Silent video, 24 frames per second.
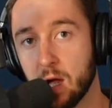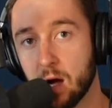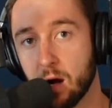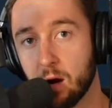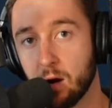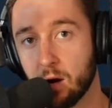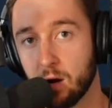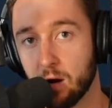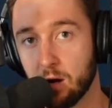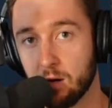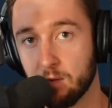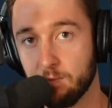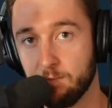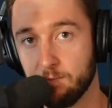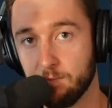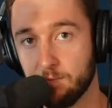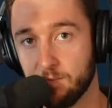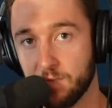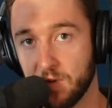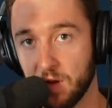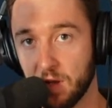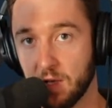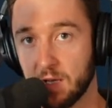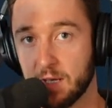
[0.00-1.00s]
are
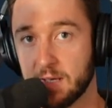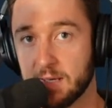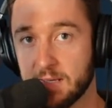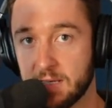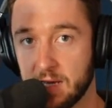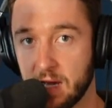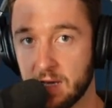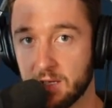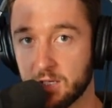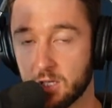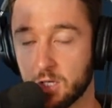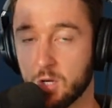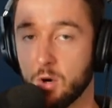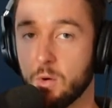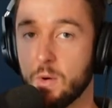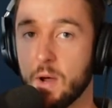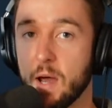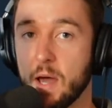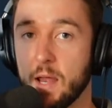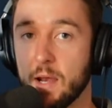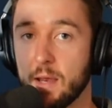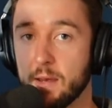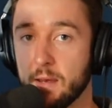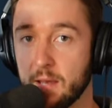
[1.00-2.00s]
feeling content to go
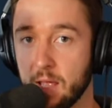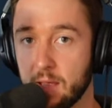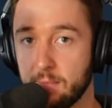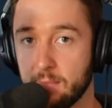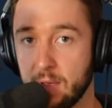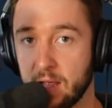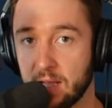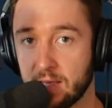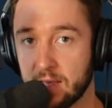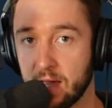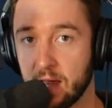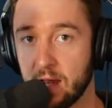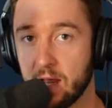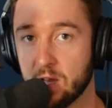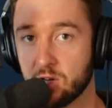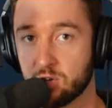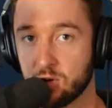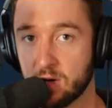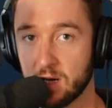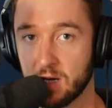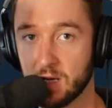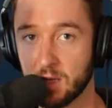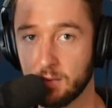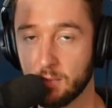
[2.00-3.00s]
ahead and make that
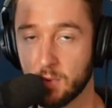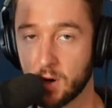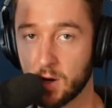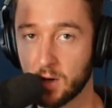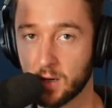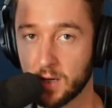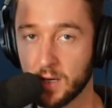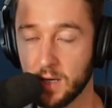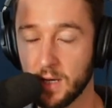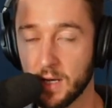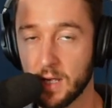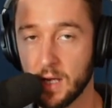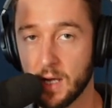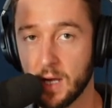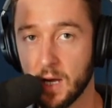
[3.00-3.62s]
entry into the market.